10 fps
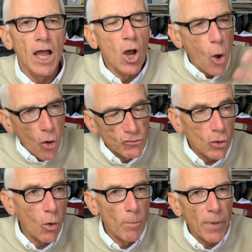Also
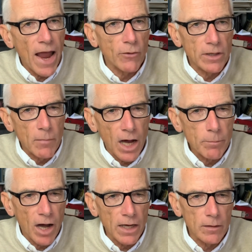comparing my
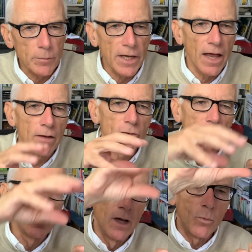buying behavior
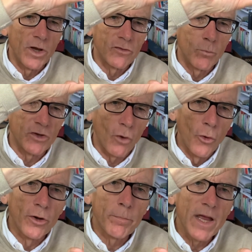with
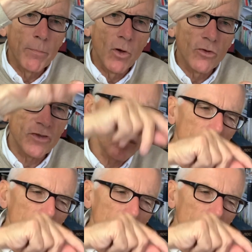other people, saying,